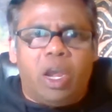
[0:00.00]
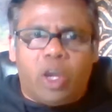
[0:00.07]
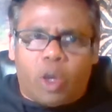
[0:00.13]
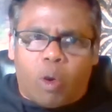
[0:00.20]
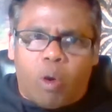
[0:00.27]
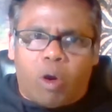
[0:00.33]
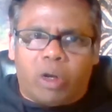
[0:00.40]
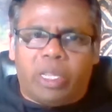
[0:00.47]
You
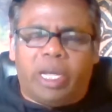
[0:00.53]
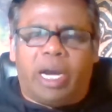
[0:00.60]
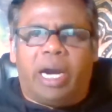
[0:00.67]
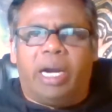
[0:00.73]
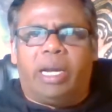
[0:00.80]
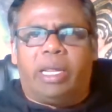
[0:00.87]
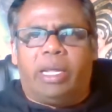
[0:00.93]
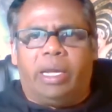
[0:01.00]
got the
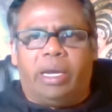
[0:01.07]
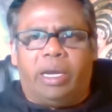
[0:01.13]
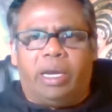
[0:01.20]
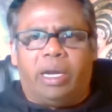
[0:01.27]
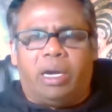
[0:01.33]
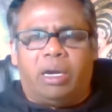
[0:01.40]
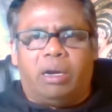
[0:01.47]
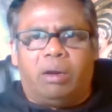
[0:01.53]
ITA,
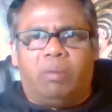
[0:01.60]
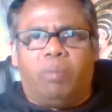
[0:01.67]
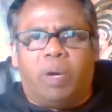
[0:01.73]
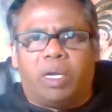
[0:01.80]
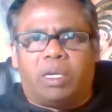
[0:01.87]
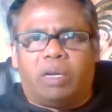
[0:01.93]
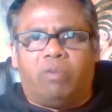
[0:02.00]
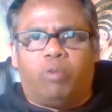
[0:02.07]

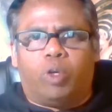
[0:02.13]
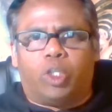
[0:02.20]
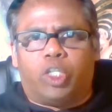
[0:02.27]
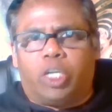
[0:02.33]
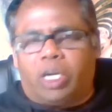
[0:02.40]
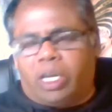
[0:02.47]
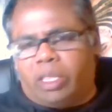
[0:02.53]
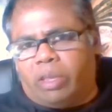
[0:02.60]
but
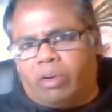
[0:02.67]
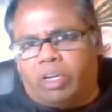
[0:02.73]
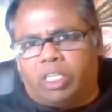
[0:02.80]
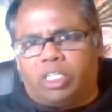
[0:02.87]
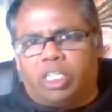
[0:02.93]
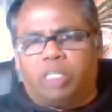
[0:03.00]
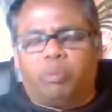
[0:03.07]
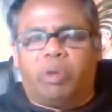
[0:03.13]
unfortunately there
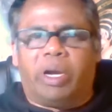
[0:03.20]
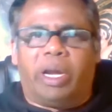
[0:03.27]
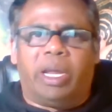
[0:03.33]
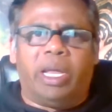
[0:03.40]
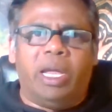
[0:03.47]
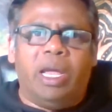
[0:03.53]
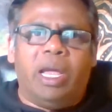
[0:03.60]
is this break,